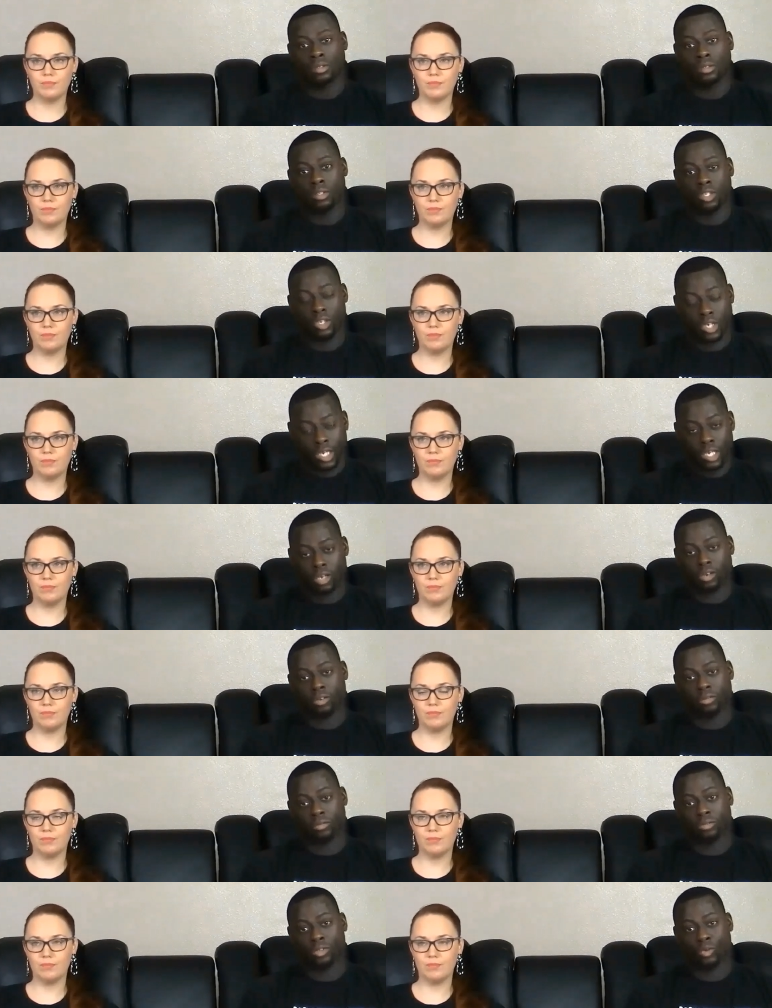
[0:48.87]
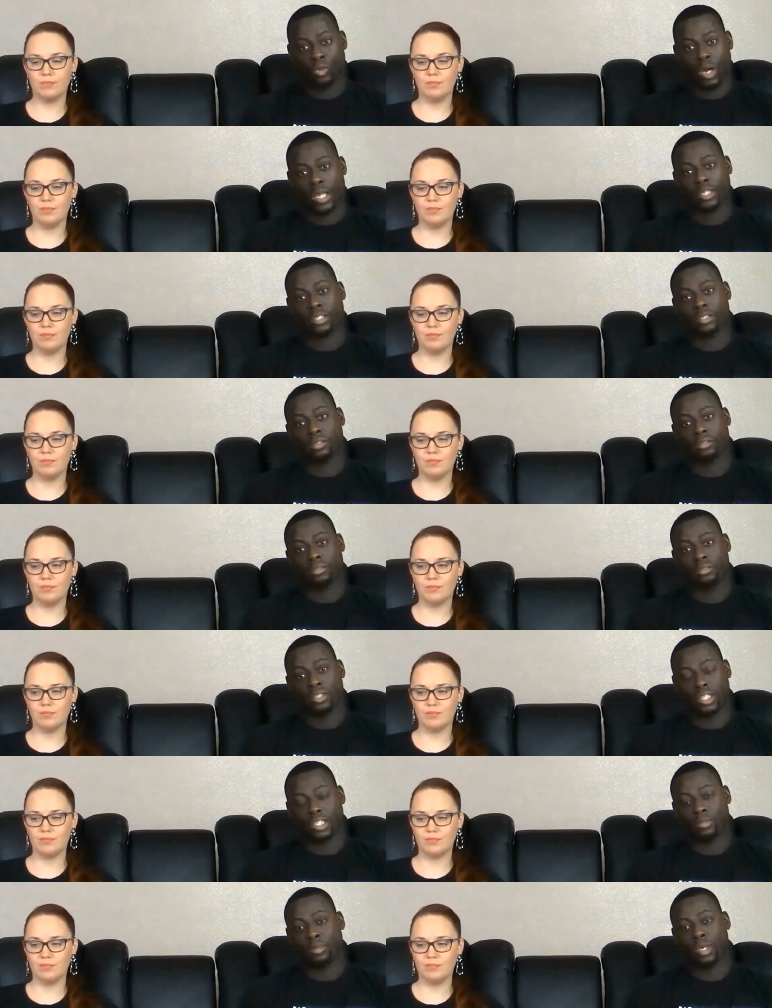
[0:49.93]
Speaker 1: You're here to watch it.
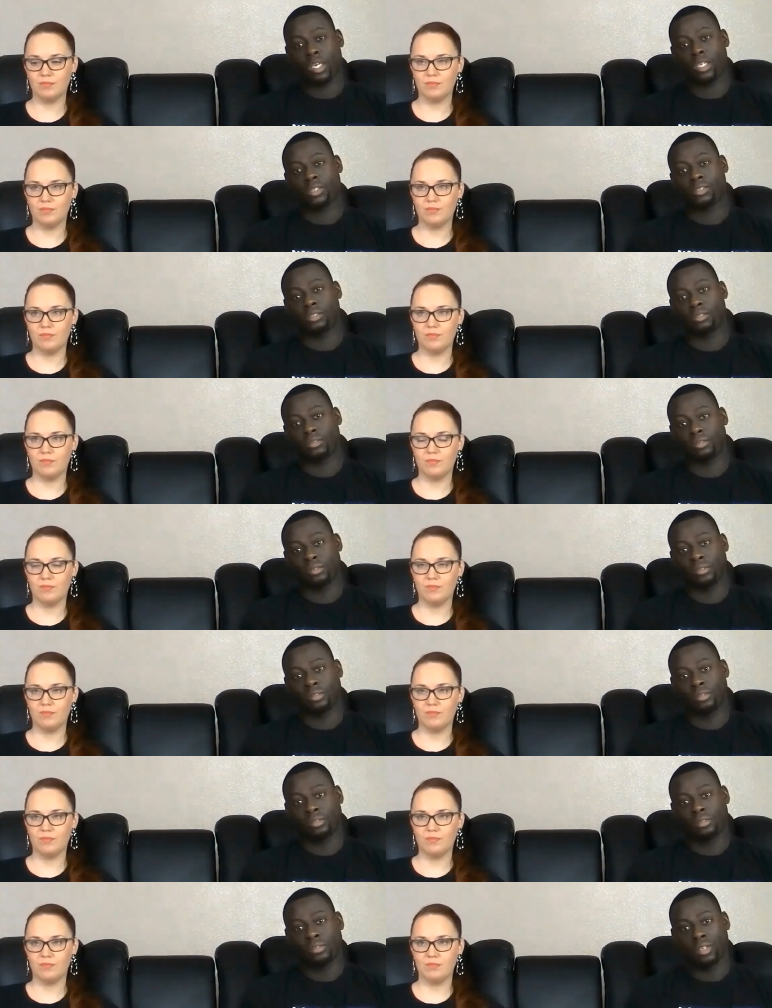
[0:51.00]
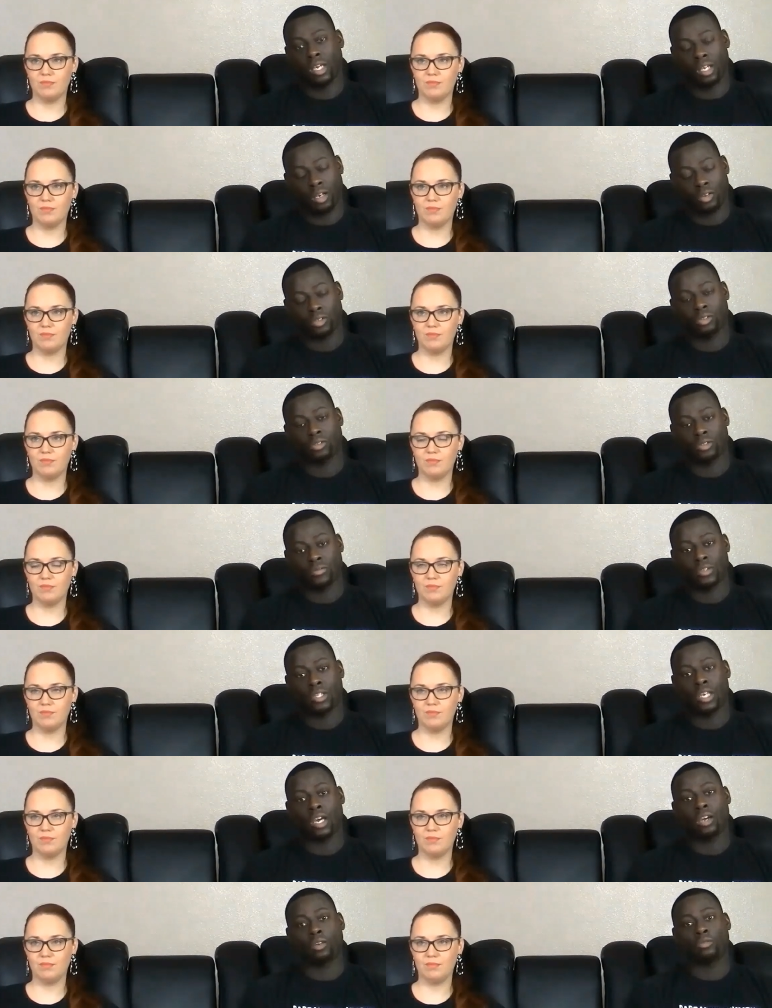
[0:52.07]
The Expanse and also it's for
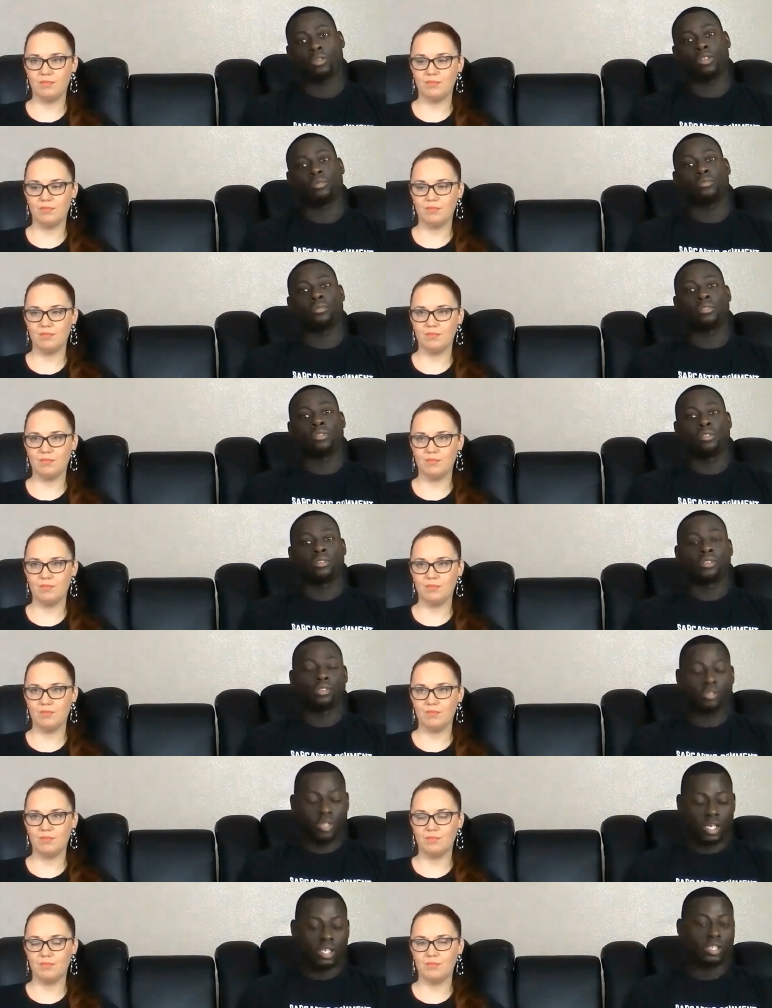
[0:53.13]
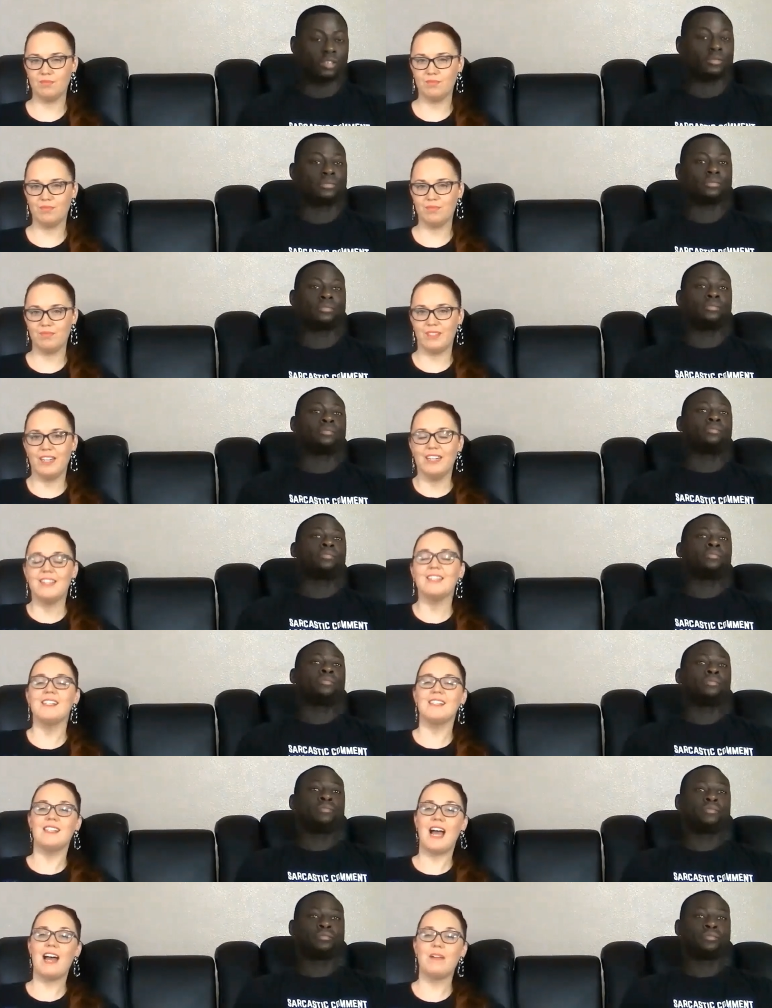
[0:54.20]
the algorithm. So thank you.
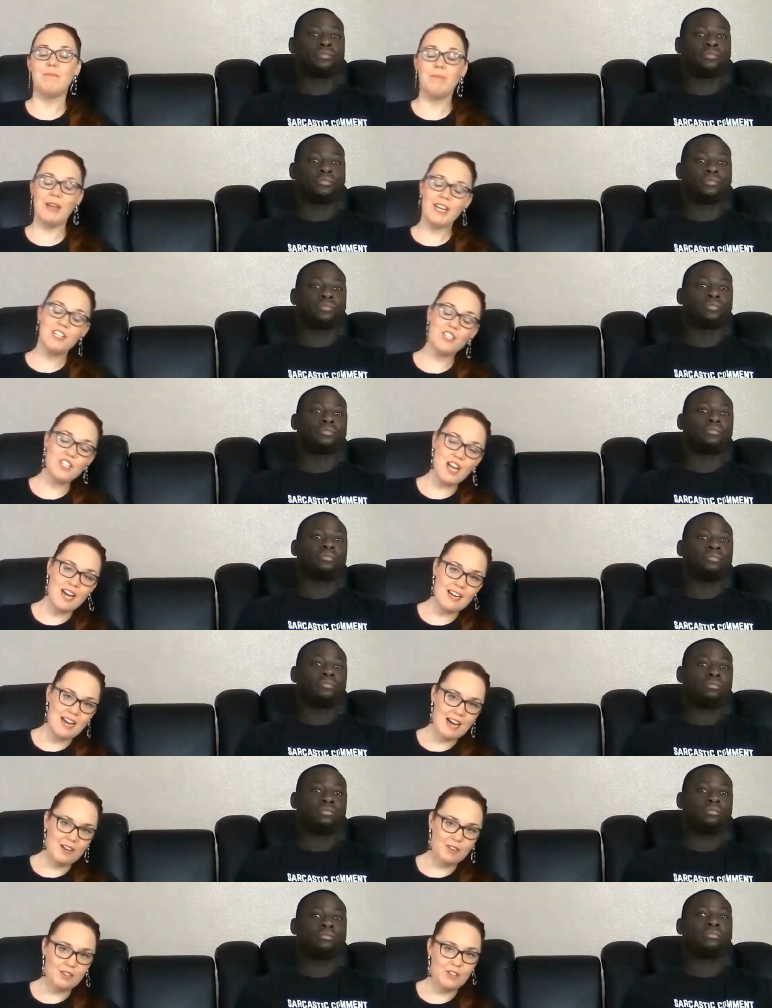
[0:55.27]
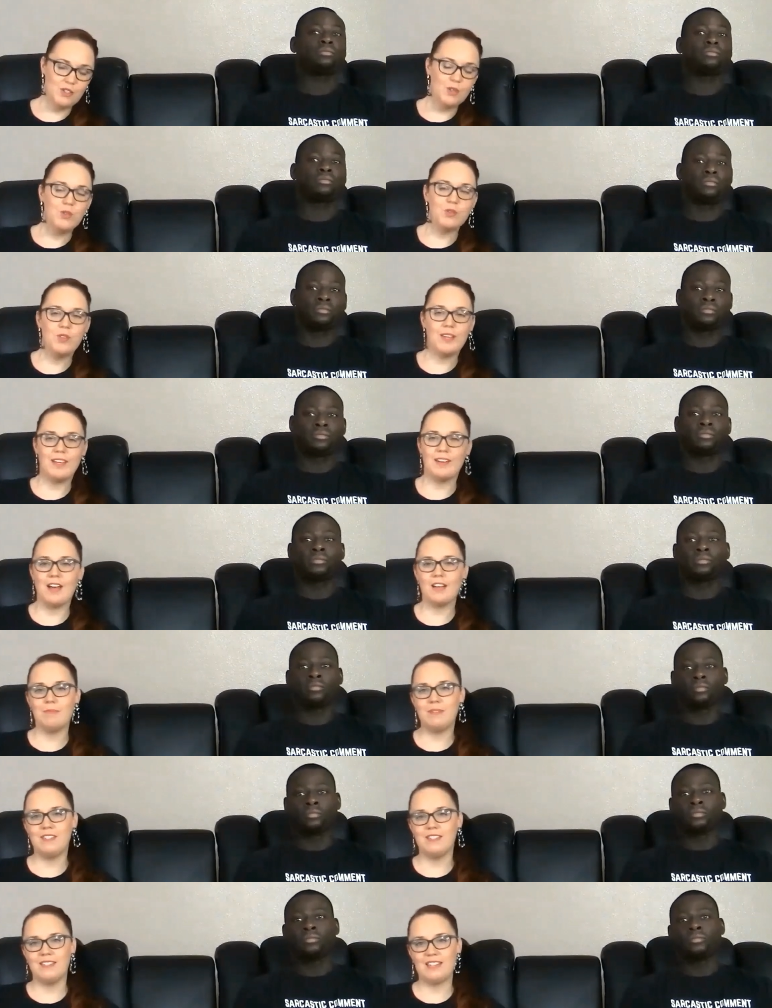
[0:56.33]
Speaker 2: Shout, big shout out to the
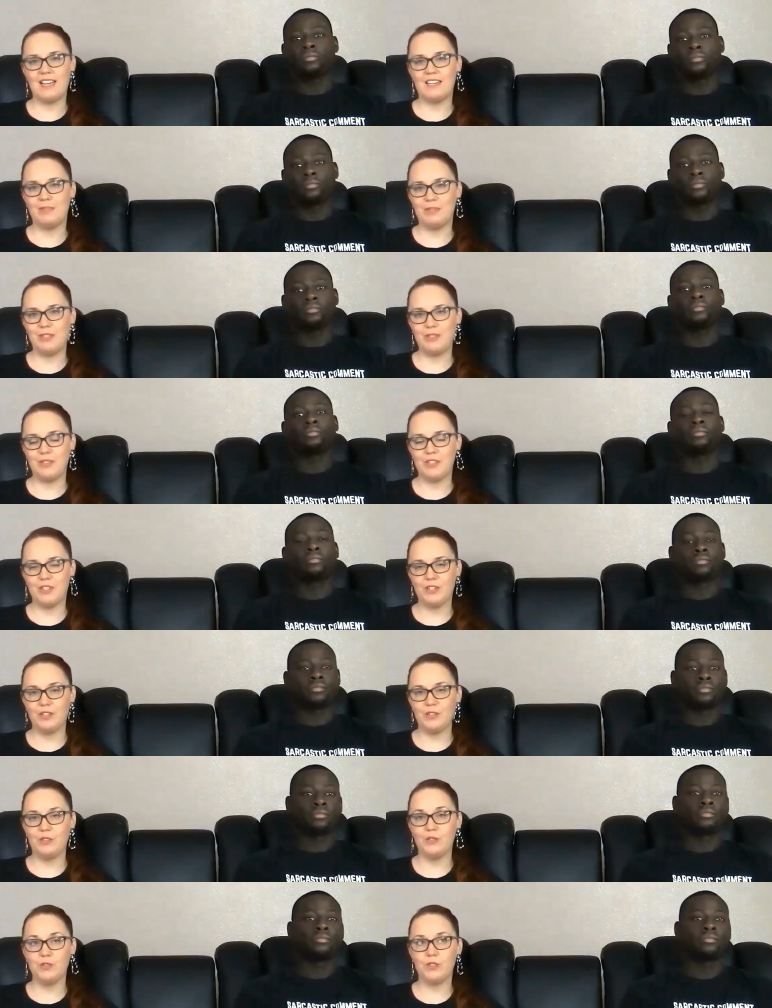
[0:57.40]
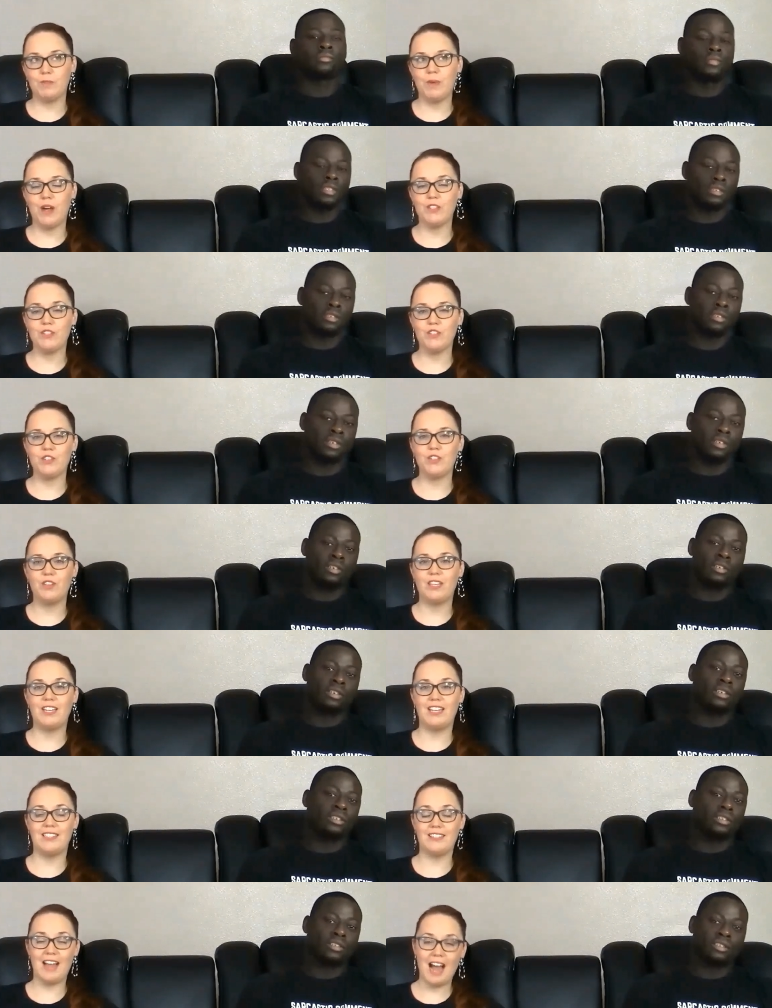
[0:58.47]
anonymous executive producer who sponsored
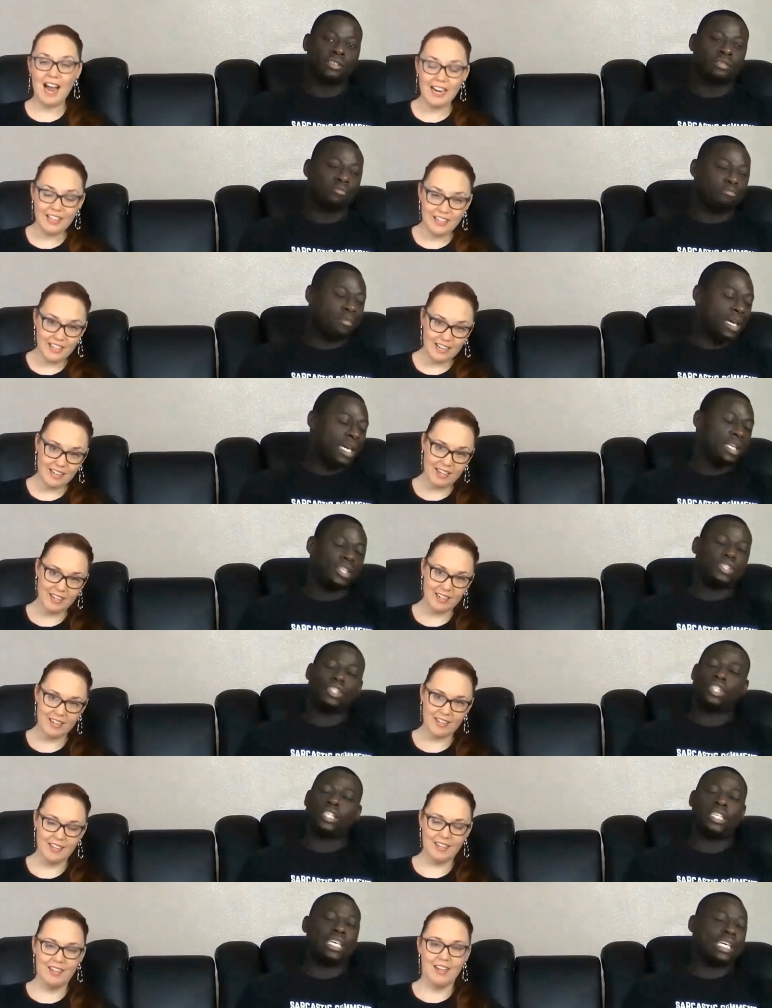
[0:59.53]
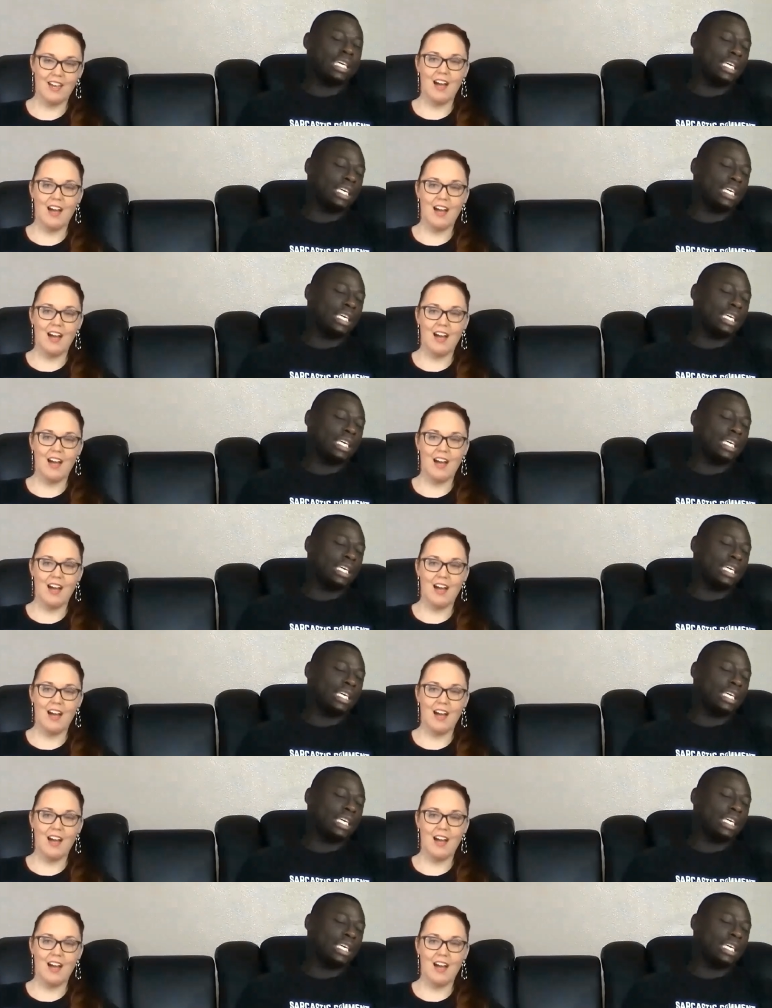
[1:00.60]
the entire Made it to the